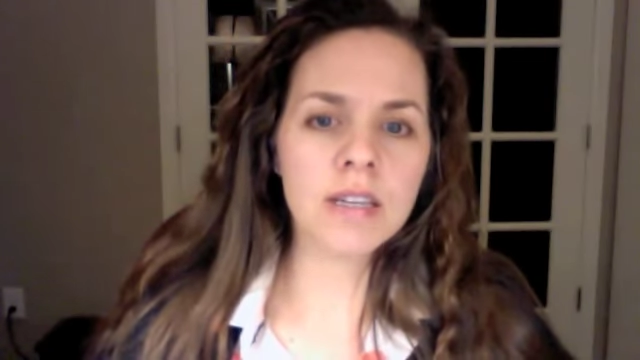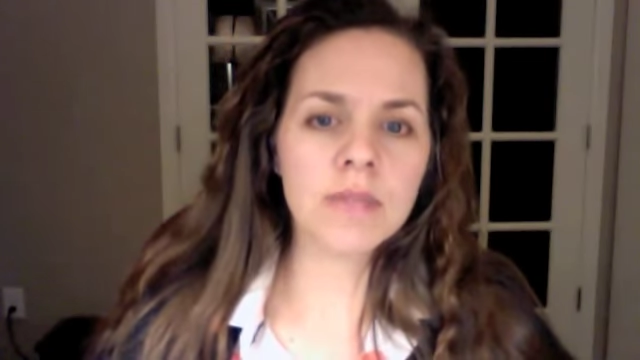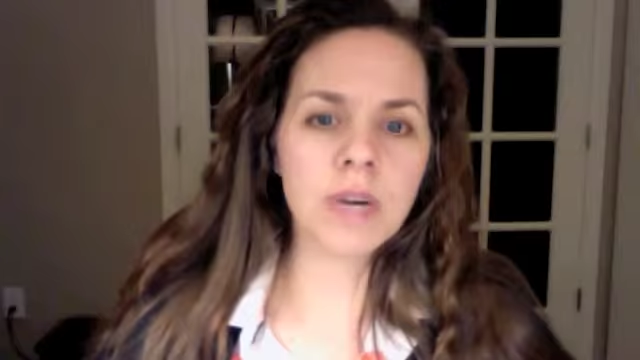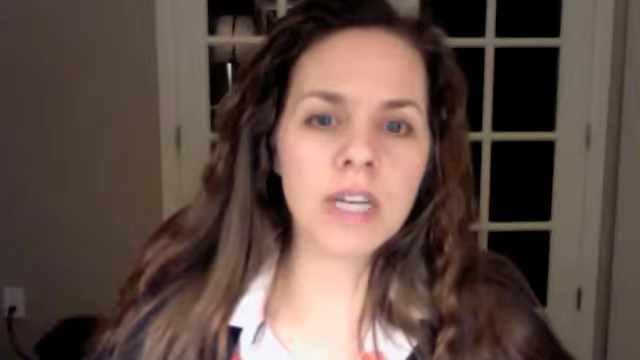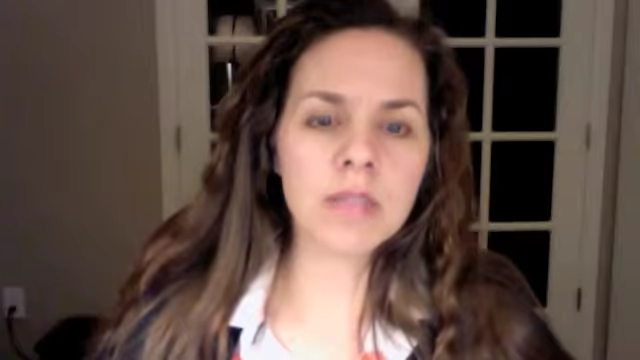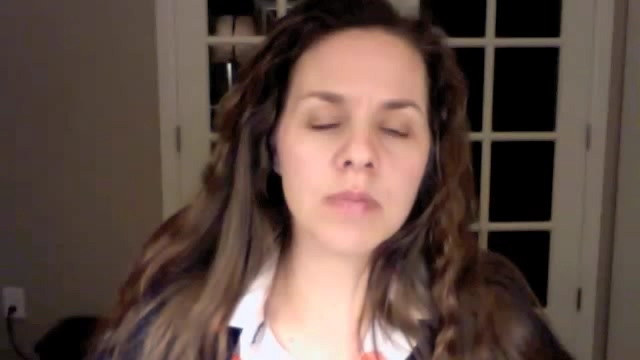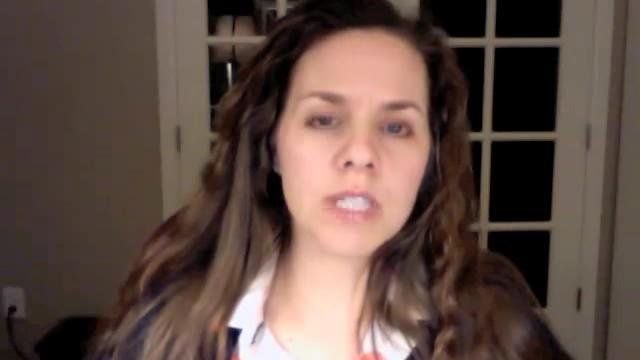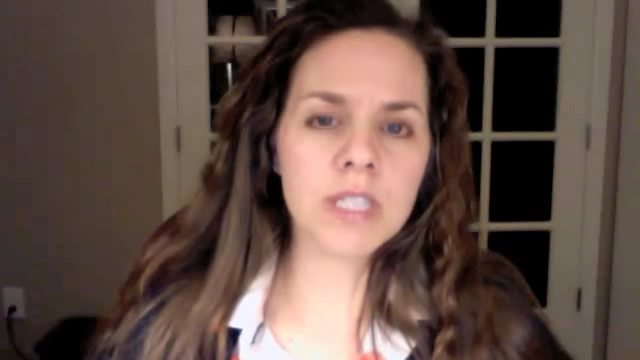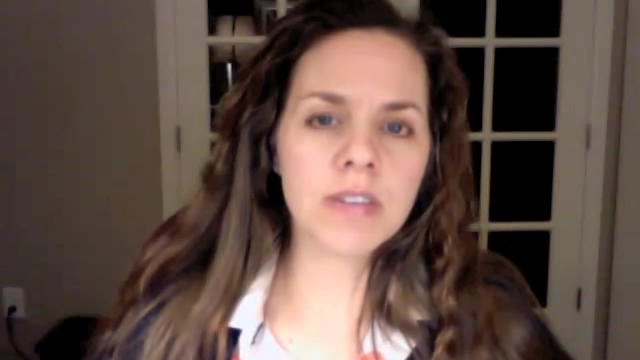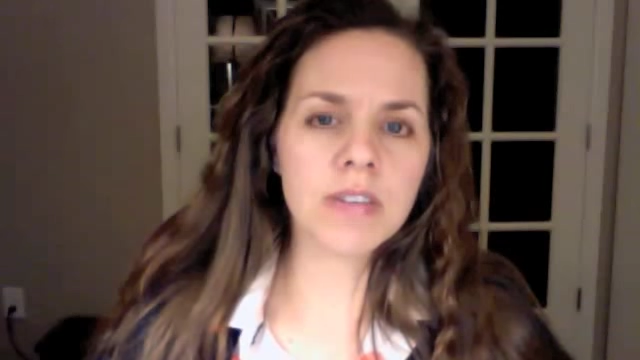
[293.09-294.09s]
by
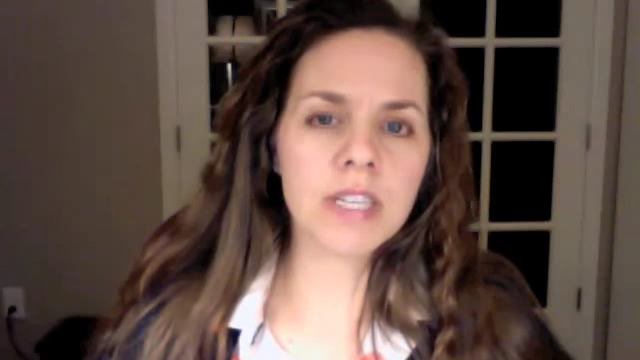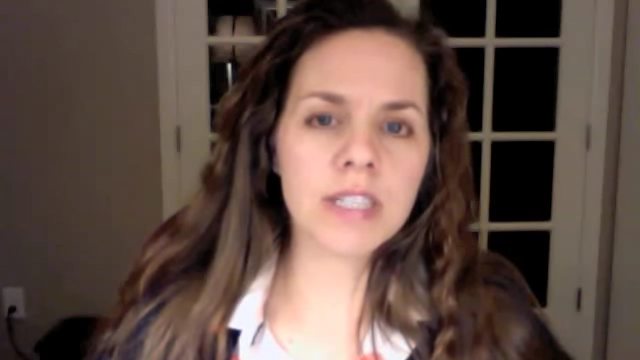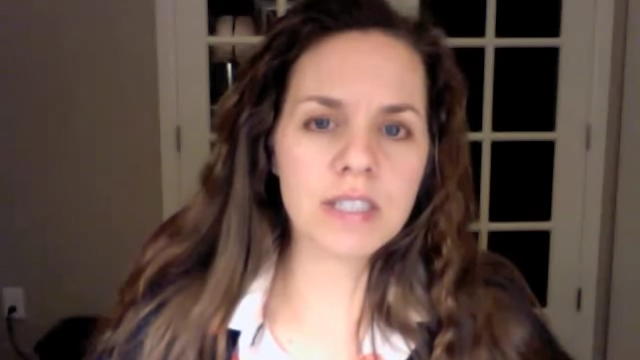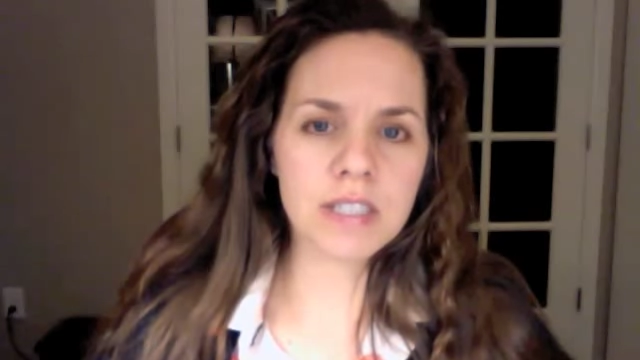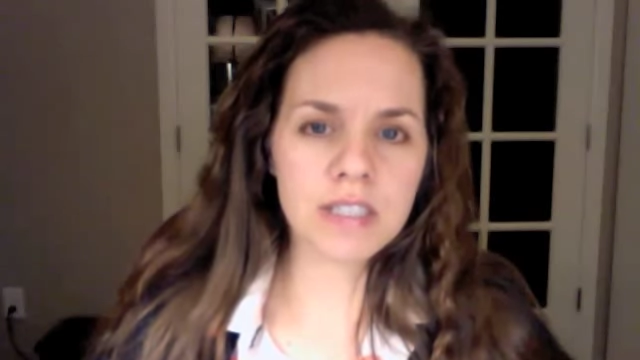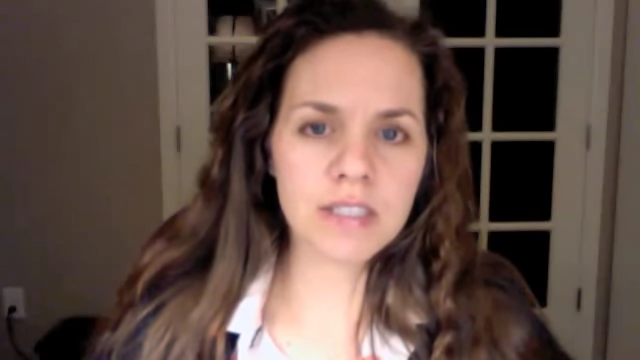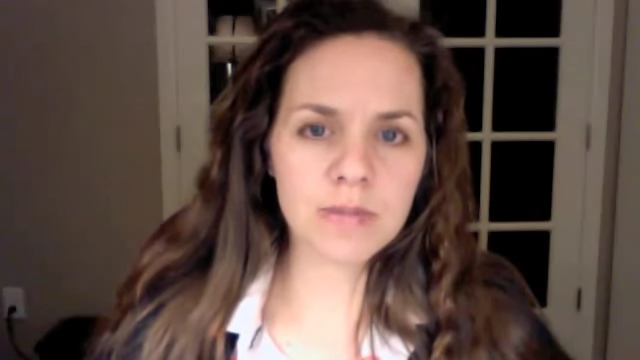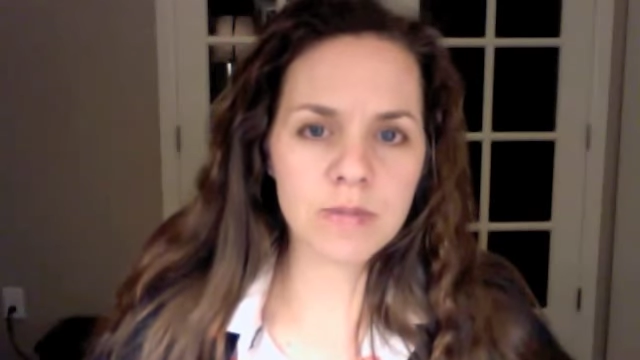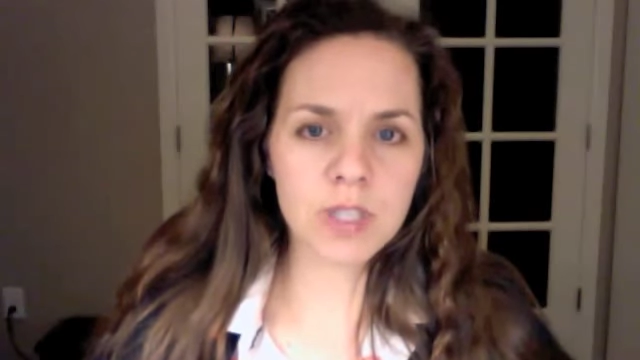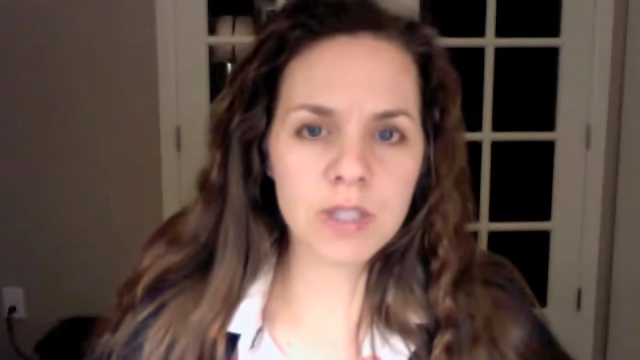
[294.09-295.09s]
specific
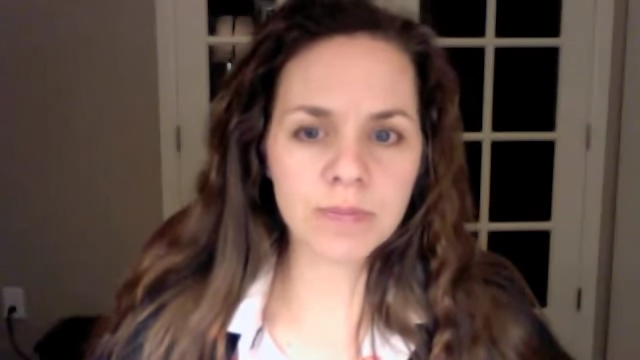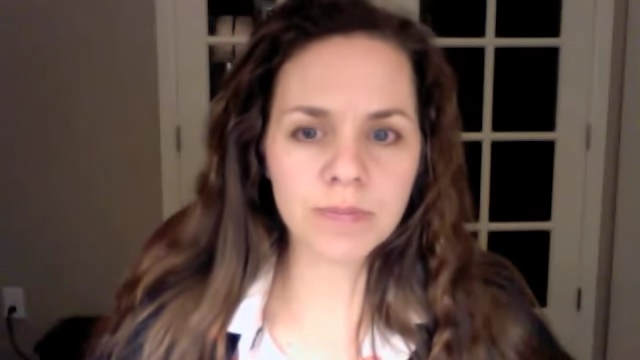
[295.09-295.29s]
systems.